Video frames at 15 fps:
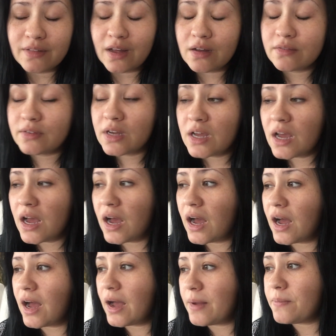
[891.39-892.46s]
love.
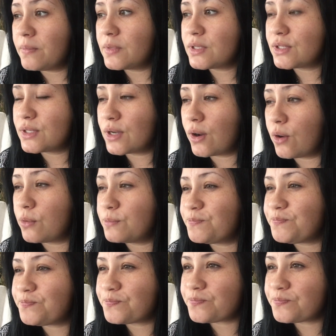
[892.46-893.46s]
Um, so